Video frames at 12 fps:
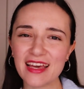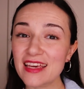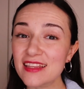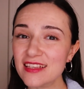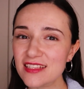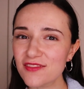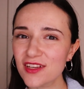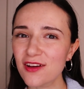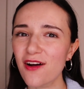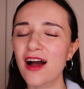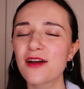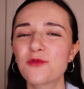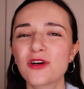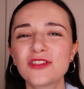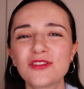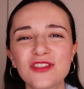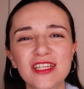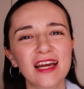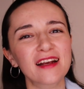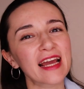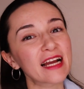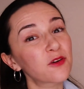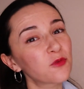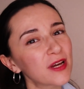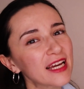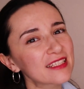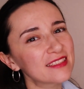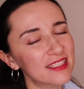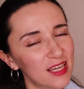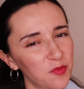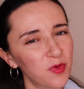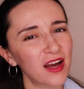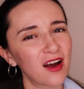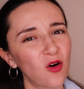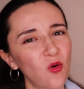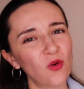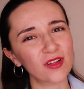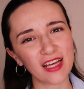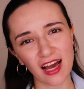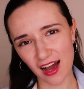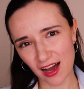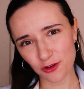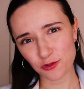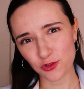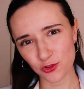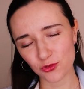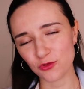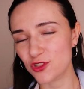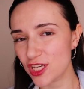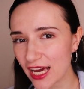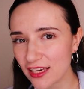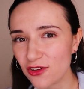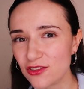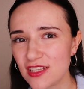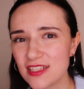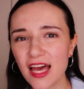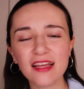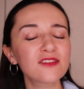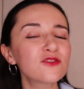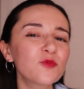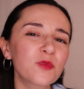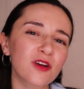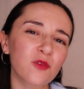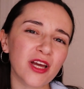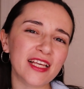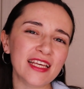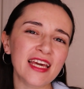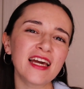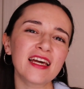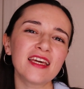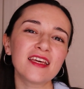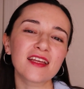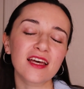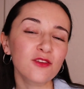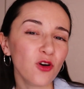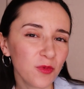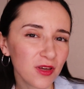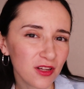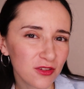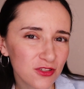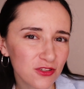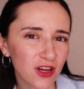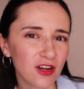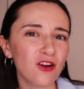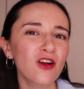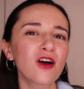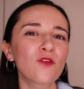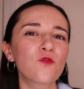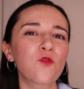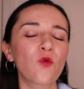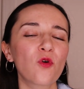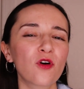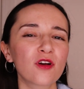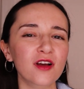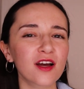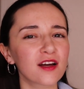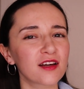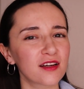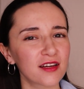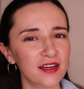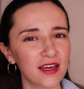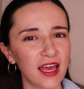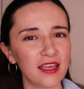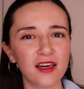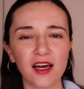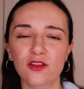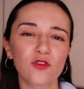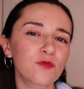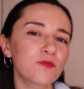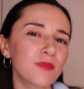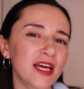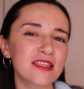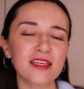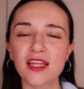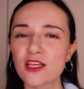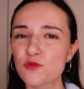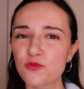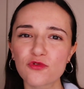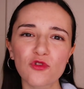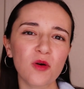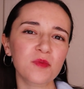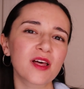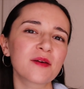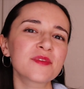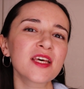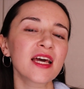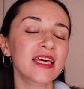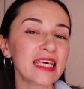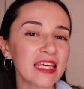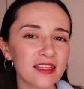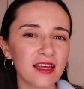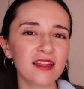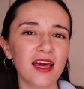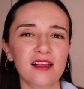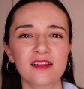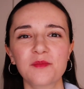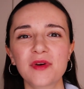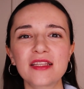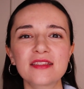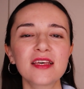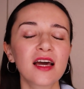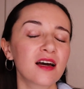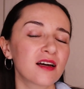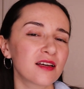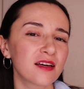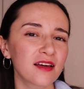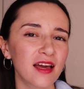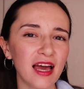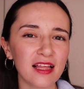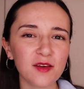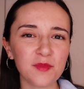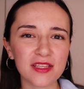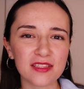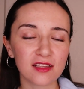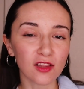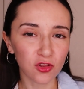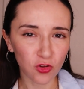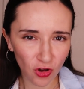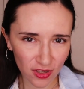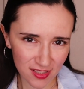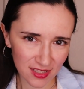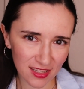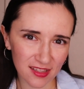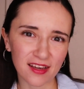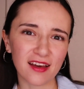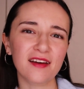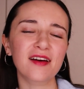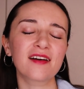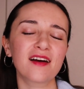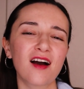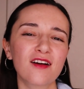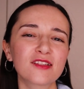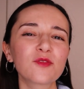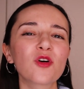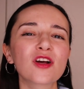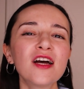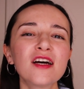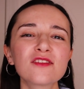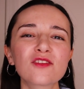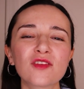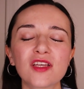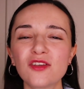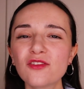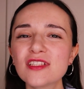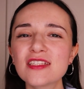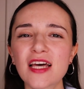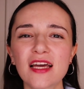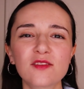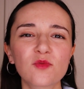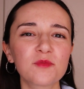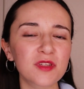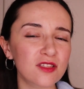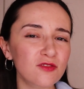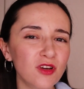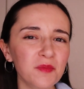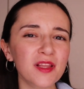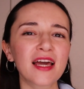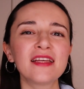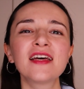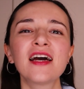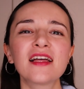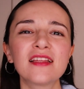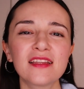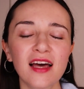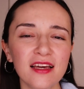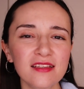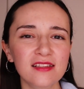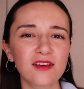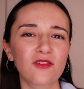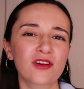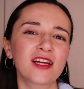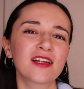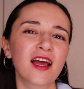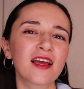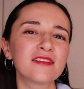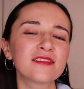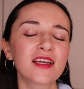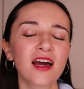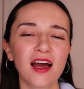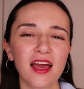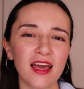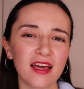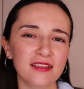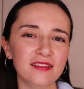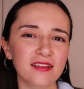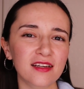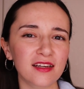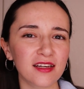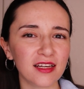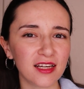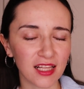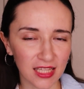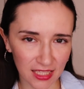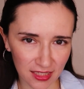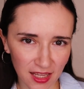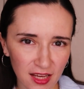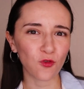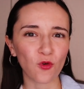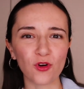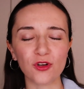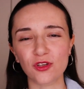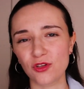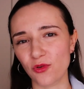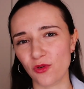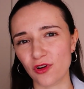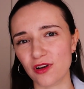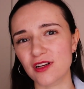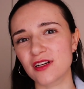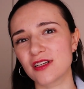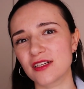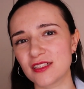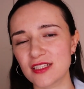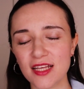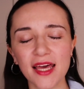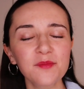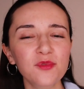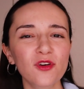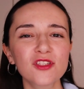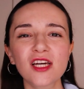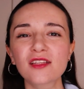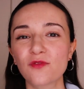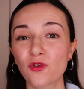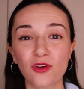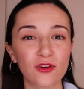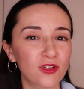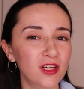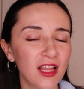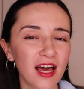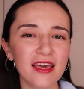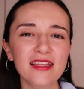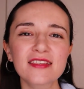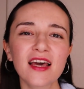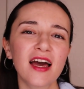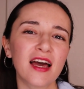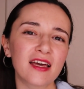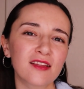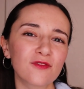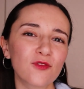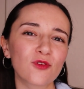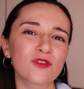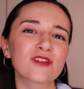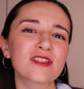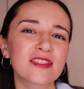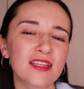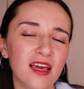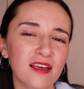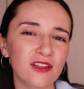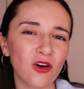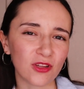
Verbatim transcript: In this video I want to share a quick tip on how to check your design super quickly in Adobe Illustrator for uh, any kind of messiness, problems, hidden elements, uh, elements lost in the uh, artwork so that your designs will be streamlined, nicely organized and uh, clean for your uh, design project, for your clients and for sale